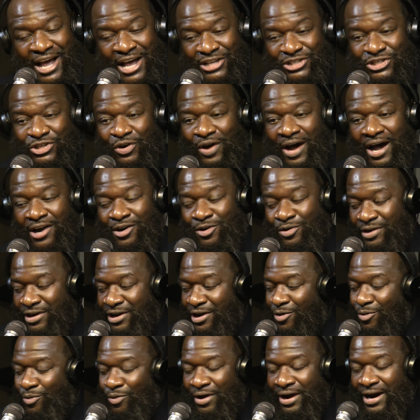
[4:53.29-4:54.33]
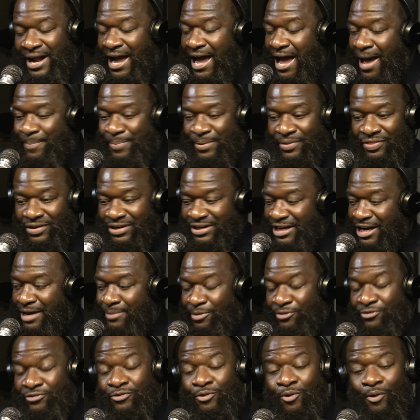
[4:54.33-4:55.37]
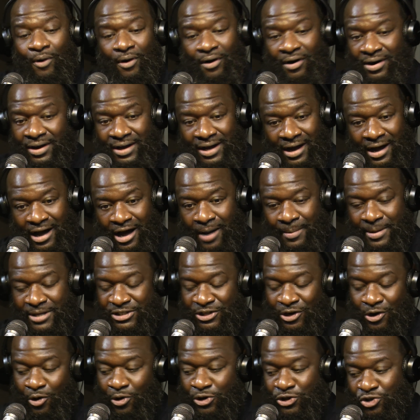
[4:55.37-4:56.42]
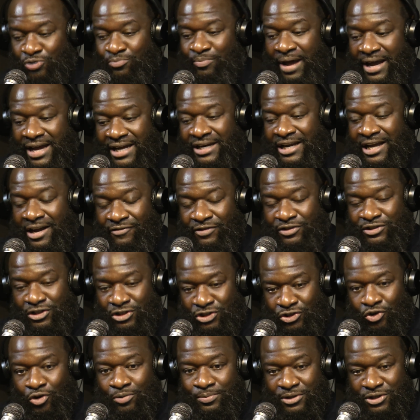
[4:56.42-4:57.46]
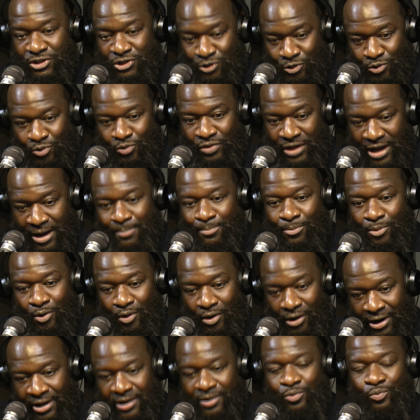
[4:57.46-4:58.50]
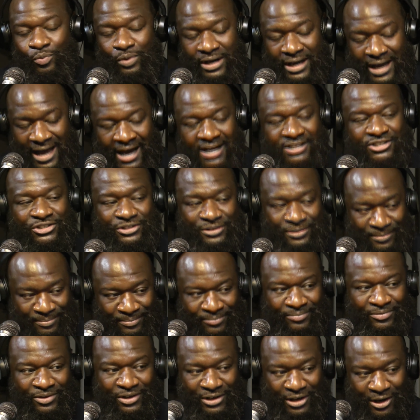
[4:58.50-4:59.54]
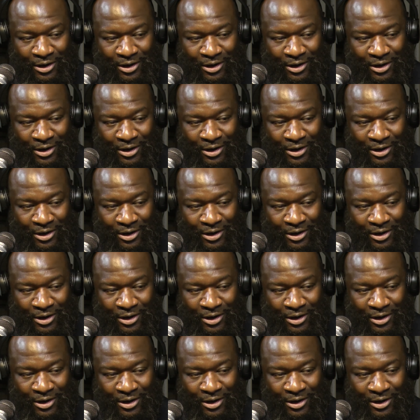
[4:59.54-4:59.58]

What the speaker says: So I don't care what happened the day before. As long as you make an effort to show up to school that morning, we got you. You know,